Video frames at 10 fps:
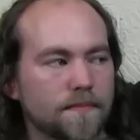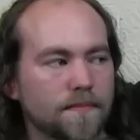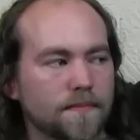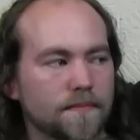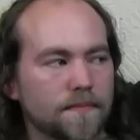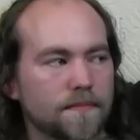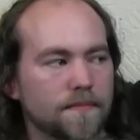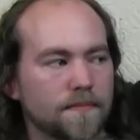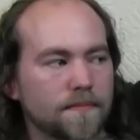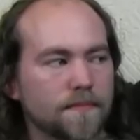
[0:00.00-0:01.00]

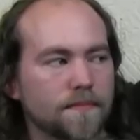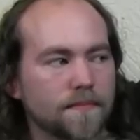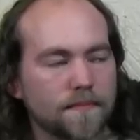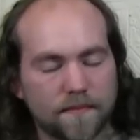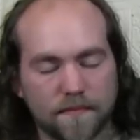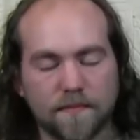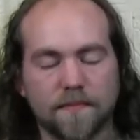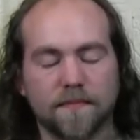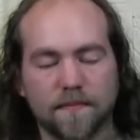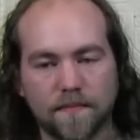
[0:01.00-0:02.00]

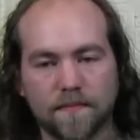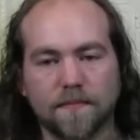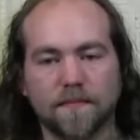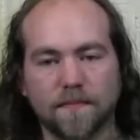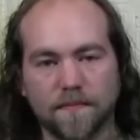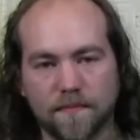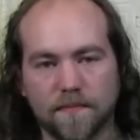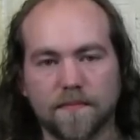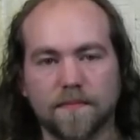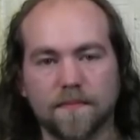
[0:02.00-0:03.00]

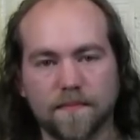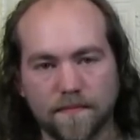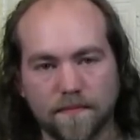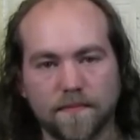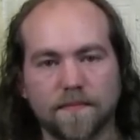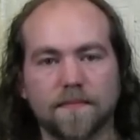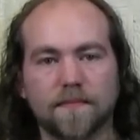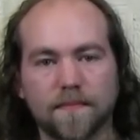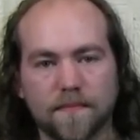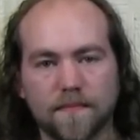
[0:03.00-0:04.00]

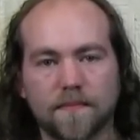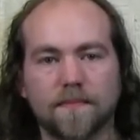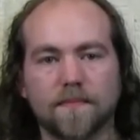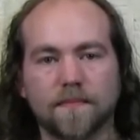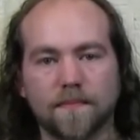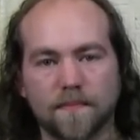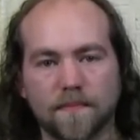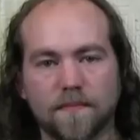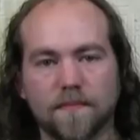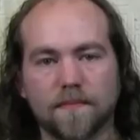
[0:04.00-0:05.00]

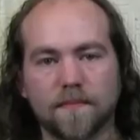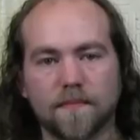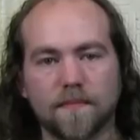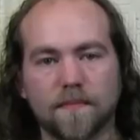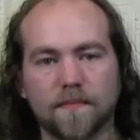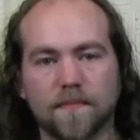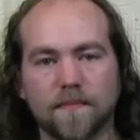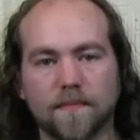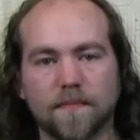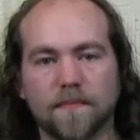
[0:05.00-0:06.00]

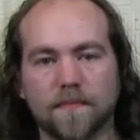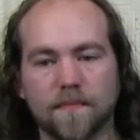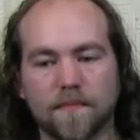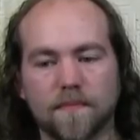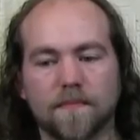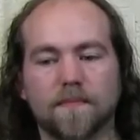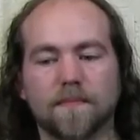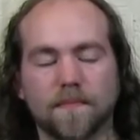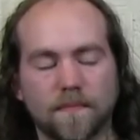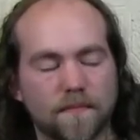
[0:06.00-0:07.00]

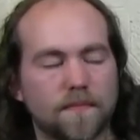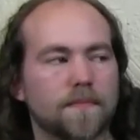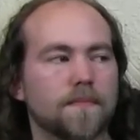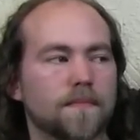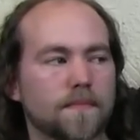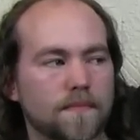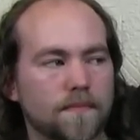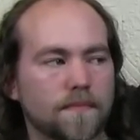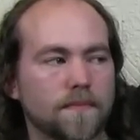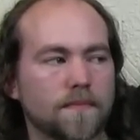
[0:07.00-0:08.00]
The person shown says nothing.